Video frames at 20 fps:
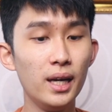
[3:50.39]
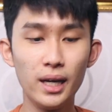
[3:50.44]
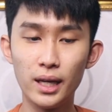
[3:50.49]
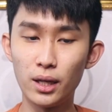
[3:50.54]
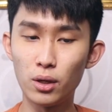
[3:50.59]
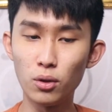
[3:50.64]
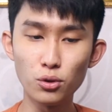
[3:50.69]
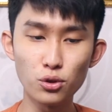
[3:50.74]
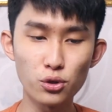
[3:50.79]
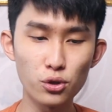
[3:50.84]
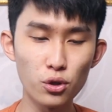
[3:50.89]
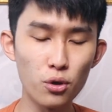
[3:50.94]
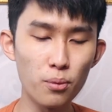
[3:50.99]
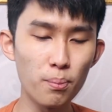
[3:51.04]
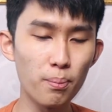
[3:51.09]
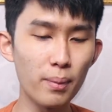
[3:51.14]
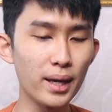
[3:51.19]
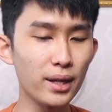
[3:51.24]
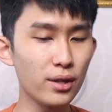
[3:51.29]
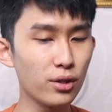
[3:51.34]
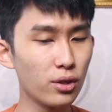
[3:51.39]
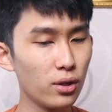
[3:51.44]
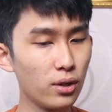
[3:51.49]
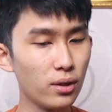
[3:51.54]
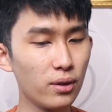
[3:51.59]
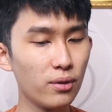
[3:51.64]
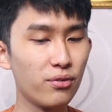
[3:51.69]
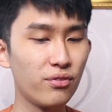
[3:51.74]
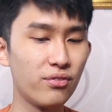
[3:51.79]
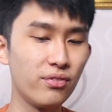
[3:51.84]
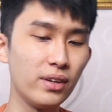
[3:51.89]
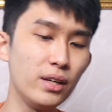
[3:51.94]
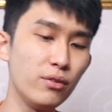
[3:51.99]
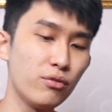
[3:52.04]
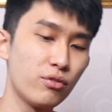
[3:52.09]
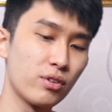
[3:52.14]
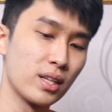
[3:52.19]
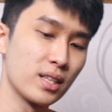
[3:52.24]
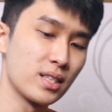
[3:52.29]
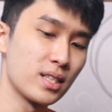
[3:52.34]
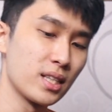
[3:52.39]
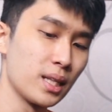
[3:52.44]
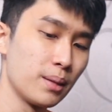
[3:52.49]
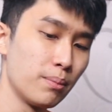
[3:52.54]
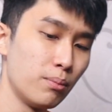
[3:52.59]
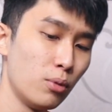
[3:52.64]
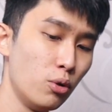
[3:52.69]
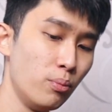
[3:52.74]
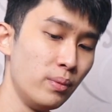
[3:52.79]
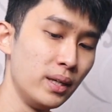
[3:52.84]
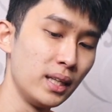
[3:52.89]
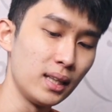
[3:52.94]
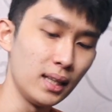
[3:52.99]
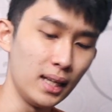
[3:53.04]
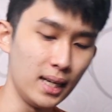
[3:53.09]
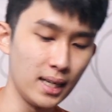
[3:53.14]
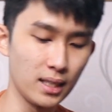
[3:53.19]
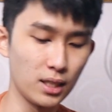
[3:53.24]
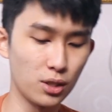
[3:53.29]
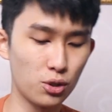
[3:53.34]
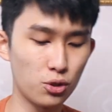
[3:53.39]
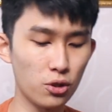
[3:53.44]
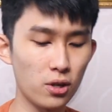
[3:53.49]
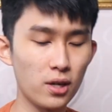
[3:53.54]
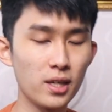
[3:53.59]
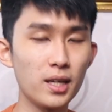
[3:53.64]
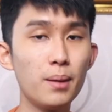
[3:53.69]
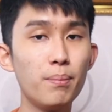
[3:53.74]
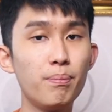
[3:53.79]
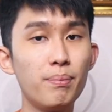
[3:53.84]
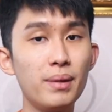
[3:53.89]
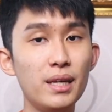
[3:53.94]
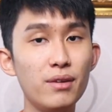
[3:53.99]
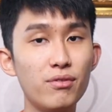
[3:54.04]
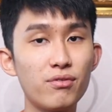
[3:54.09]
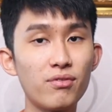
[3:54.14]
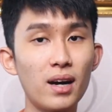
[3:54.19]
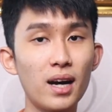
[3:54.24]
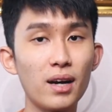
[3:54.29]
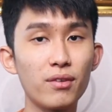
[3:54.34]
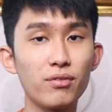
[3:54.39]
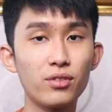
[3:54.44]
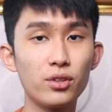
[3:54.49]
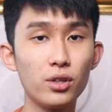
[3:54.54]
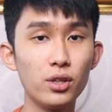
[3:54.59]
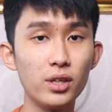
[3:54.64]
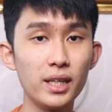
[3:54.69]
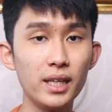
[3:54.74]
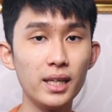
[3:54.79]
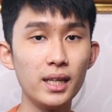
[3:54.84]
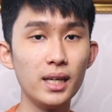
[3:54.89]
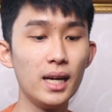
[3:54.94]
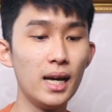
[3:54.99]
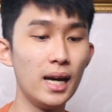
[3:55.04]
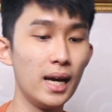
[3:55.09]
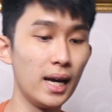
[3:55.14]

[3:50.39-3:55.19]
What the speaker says: and also my current favorites at the moment, like the Tranya B530,